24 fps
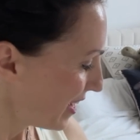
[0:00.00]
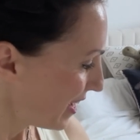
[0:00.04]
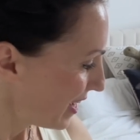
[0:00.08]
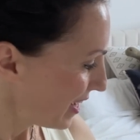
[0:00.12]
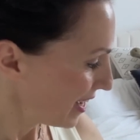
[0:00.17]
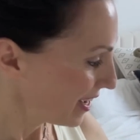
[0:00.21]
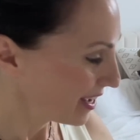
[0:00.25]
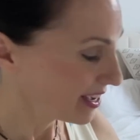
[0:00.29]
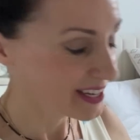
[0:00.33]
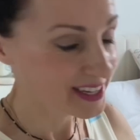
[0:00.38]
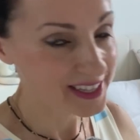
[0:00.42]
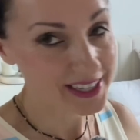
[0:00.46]

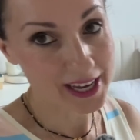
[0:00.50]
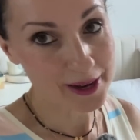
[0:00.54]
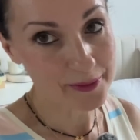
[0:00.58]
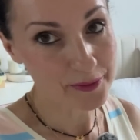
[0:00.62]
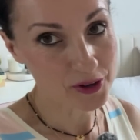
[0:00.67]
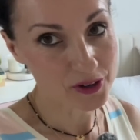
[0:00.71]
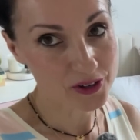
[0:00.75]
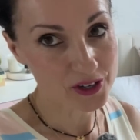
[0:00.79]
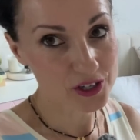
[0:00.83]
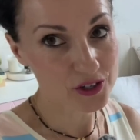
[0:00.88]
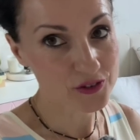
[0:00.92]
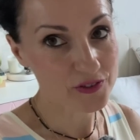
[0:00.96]
And I'm
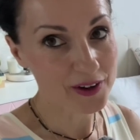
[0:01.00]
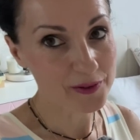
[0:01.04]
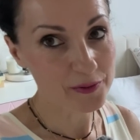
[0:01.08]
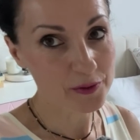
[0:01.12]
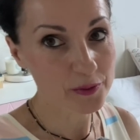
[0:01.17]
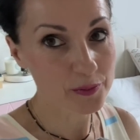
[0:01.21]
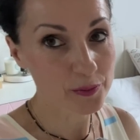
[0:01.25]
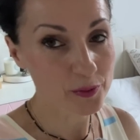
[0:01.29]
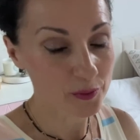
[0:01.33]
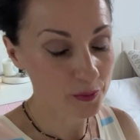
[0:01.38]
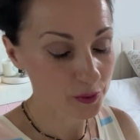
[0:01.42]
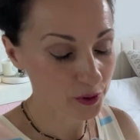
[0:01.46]
gonna travel
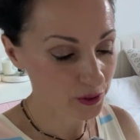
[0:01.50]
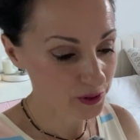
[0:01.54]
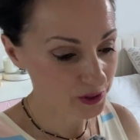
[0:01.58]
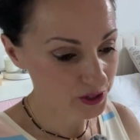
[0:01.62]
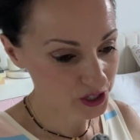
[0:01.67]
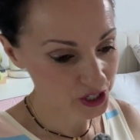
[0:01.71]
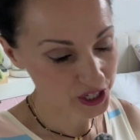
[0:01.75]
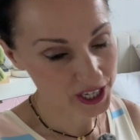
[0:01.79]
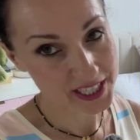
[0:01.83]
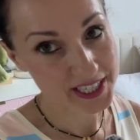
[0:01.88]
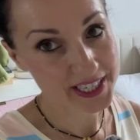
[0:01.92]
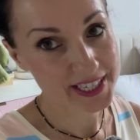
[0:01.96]
with
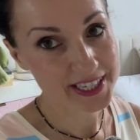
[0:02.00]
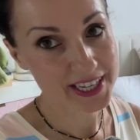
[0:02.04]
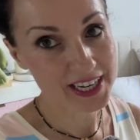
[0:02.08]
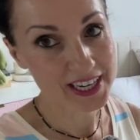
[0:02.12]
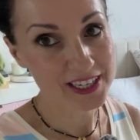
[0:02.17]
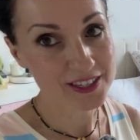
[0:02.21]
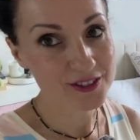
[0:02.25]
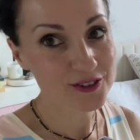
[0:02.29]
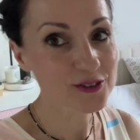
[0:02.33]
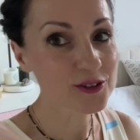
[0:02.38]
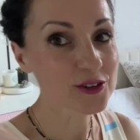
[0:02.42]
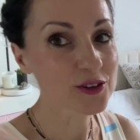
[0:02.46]

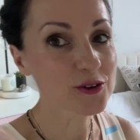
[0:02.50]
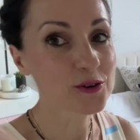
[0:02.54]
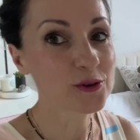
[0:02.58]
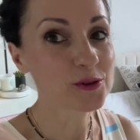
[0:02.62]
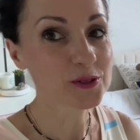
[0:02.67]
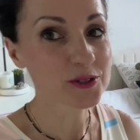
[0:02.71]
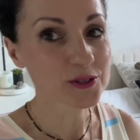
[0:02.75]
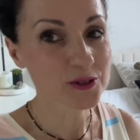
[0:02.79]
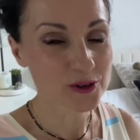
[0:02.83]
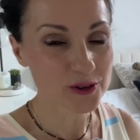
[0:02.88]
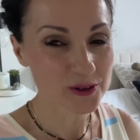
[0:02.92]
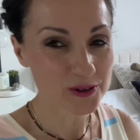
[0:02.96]
Jetstar to the
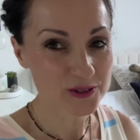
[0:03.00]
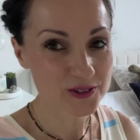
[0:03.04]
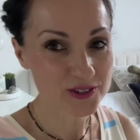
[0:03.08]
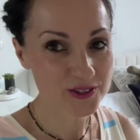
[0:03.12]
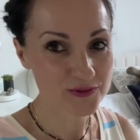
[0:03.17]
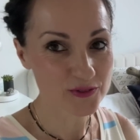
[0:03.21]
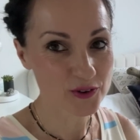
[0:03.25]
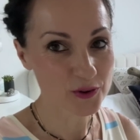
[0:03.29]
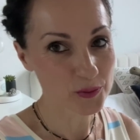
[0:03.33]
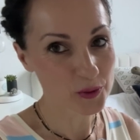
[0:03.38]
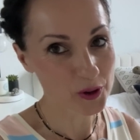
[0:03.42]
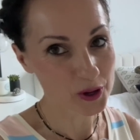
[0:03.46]
Gold Coast
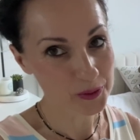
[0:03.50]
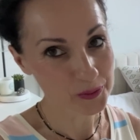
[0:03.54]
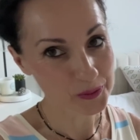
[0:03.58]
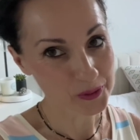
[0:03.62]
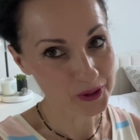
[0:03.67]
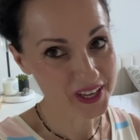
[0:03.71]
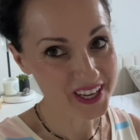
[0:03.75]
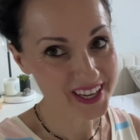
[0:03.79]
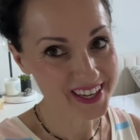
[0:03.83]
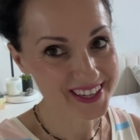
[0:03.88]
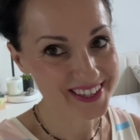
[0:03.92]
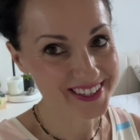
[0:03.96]
for 1
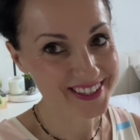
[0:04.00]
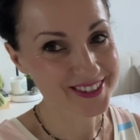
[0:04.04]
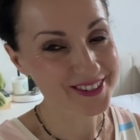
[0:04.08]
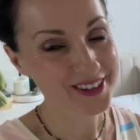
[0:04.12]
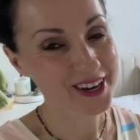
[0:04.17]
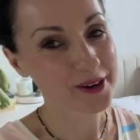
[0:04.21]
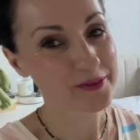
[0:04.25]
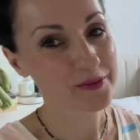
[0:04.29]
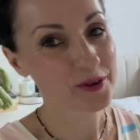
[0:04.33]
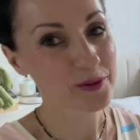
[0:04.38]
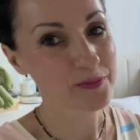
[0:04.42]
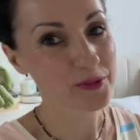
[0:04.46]
week. So I
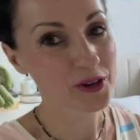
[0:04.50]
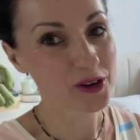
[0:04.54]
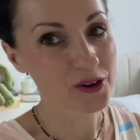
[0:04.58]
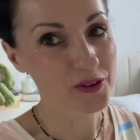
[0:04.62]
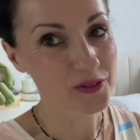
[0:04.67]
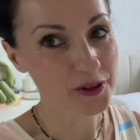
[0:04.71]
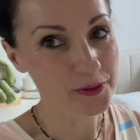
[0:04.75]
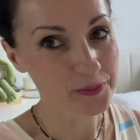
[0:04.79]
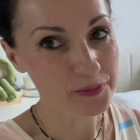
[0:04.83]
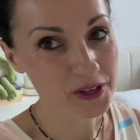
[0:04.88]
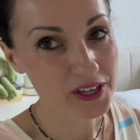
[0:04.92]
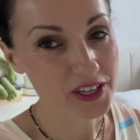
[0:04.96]
will be on
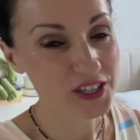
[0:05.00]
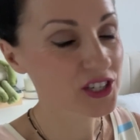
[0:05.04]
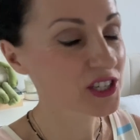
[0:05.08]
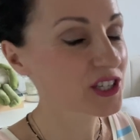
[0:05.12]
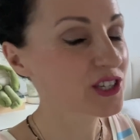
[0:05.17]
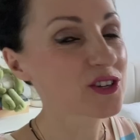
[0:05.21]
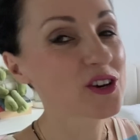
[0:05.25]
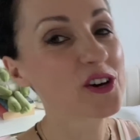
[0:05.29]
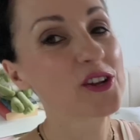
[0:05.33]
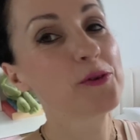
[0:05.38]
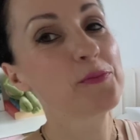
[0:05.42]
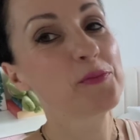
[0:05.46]
the beach, it's
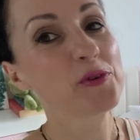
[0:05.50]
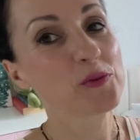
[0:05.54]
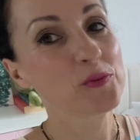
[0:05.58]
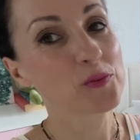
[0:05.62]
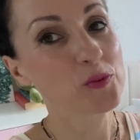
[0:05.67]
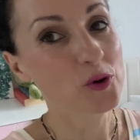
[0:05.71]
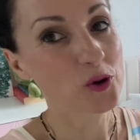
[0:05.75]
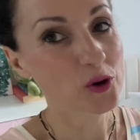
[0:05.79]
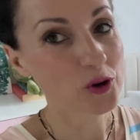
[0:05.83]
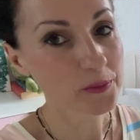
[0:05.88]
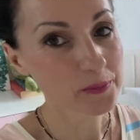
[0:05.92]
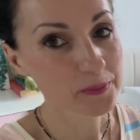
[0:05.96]
gonna be
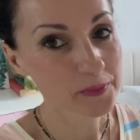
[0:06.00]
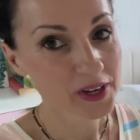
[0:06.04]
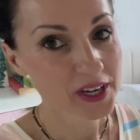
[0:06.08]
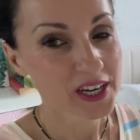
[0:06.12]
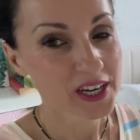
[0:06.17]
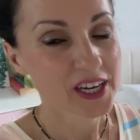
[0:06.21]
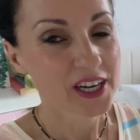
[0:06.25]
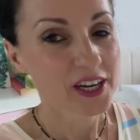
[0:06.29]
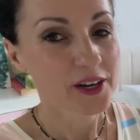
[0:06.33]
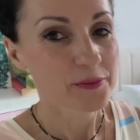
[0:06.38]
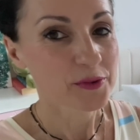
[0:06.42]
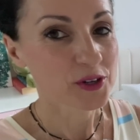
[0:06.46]
warm,
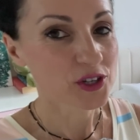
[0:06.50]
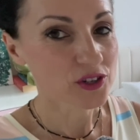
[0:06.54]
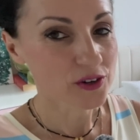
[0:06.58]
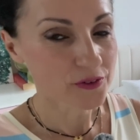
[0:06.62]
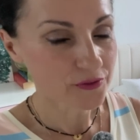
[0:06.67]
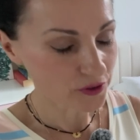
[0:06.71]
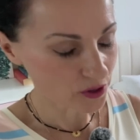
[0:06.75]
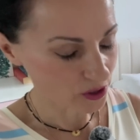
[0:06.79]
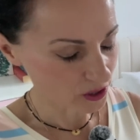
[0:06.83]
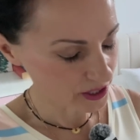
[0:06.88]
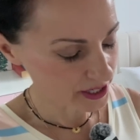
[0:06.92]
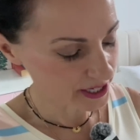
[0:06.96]
which of
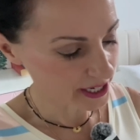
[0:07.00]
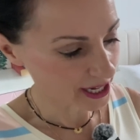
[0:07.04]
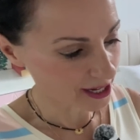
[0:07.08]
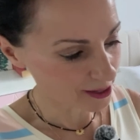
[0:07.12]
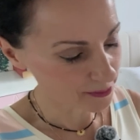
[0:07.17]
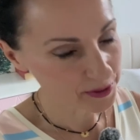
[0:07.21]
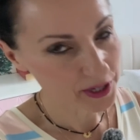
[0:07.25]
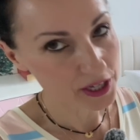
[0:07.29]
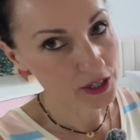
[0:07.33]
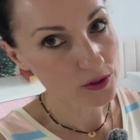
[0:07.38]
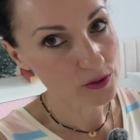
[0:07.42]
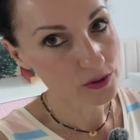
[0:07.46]
course
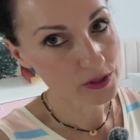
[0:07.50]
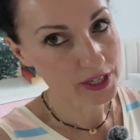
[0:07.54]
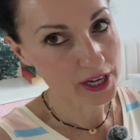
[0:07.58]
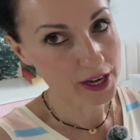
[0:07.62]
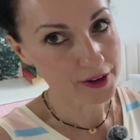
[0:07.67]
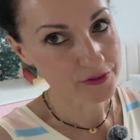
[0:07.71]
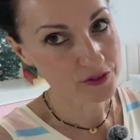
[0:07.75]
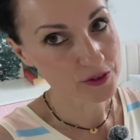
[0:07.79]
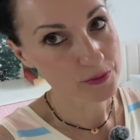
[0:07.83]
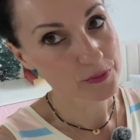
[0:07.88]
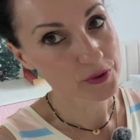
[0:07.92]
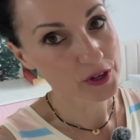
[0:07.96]
helps. I don't have
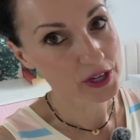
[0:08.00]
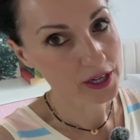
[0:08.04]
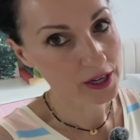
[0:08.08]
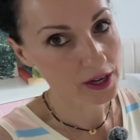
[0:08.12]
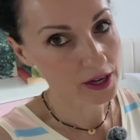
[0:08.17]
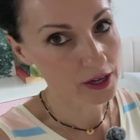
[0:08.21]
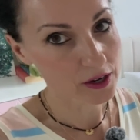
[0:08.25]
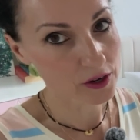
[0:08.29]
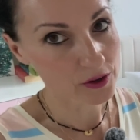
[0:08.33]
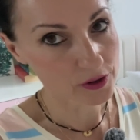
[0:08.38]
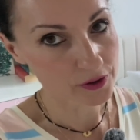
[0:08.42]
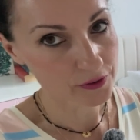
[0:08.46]
to bring a
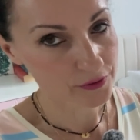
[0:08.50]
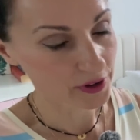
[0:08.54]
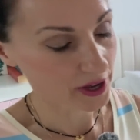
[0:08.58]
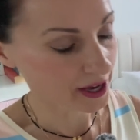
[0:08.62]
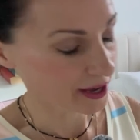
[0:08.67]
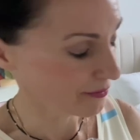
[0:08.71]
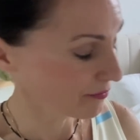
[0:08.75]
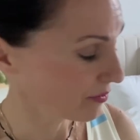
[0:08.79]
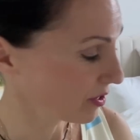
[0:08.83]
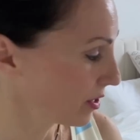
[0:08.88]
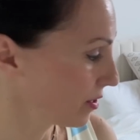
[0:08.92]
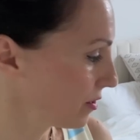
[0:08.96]
lot of
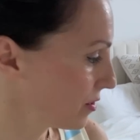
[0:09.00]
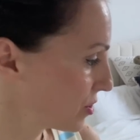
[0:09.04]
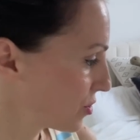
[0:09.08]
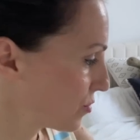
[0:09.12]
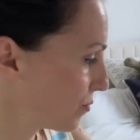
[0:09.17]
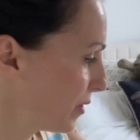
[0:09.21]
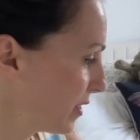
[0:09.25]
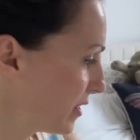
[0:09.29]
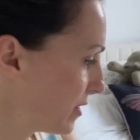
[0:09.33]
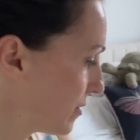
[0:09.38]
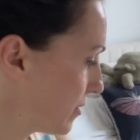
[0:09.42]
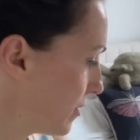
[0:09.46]
heavy
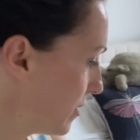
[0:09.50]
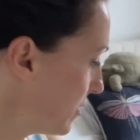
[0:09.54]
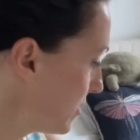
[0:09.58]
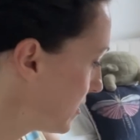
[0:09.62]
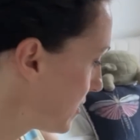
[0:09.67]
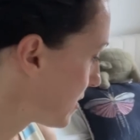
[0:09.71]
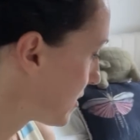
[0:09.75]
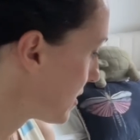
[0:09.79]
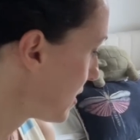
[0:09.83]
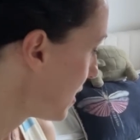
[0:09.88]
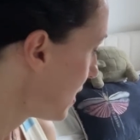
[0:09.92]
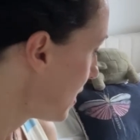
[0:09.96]

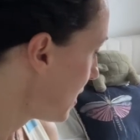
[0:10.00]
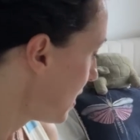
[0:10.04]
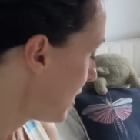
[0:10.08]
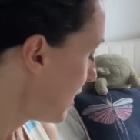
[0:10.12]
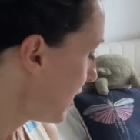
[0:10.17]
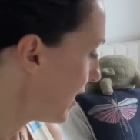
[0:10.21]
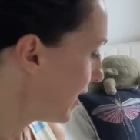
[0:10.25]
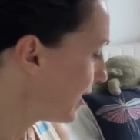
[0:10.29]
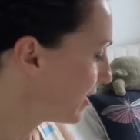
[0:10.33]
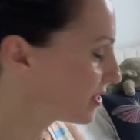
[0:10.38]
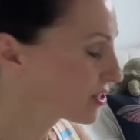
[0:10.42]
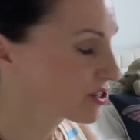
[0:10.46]
sweaters.
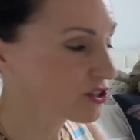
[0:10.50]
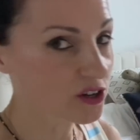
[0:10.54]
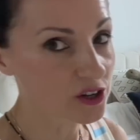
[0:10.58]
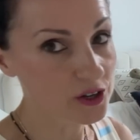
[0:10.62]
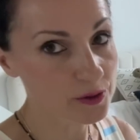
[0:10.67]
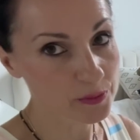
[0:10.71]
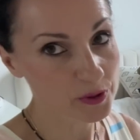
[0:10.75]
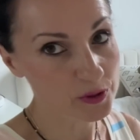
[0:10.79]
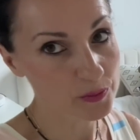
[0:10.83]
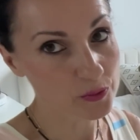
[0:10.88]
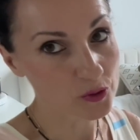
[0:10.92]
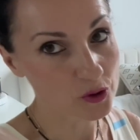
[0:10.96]
And it's gonna
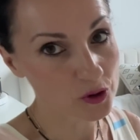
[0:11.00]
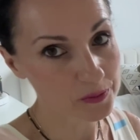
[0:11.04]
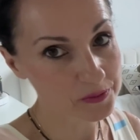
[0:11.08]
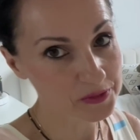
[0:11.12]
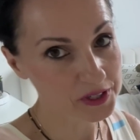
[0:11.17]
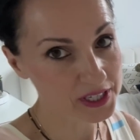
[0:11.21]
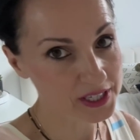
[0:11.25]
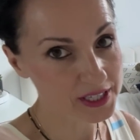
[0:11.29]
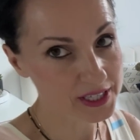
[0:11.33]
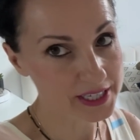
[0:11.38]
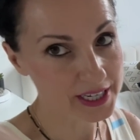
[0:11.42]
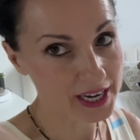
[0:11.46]
be warm the
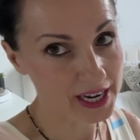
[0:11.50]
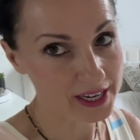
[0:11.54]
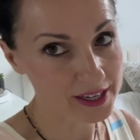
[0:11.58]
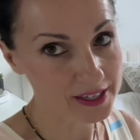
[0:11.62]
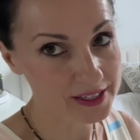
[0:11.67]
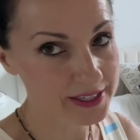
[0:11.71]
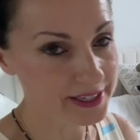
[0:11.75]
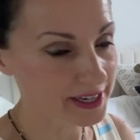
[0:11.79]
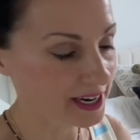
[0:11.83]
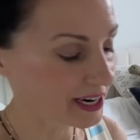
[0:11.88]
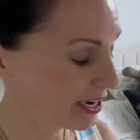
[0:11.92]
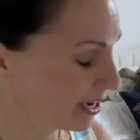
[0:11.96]
entire
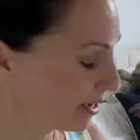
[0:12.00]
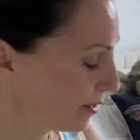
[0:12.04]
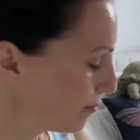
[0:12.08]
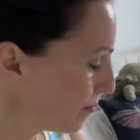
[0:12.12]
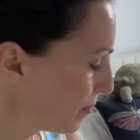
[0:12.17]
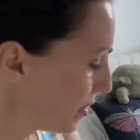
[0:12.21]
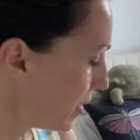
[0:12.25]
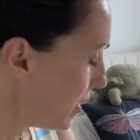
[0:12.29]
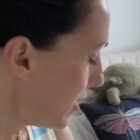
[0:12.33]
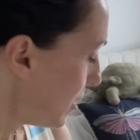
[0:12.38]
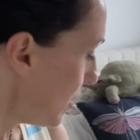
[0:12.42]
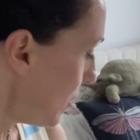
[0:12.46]
time,
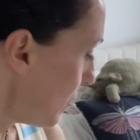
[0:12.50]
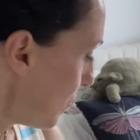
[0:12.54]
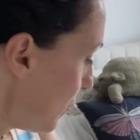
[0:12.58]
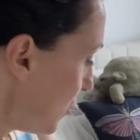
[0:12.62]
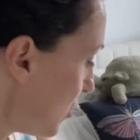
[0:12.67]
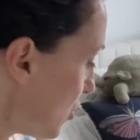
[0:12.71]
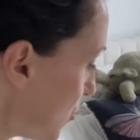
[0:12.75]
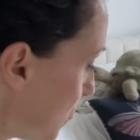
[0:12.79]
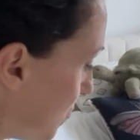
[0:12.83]
which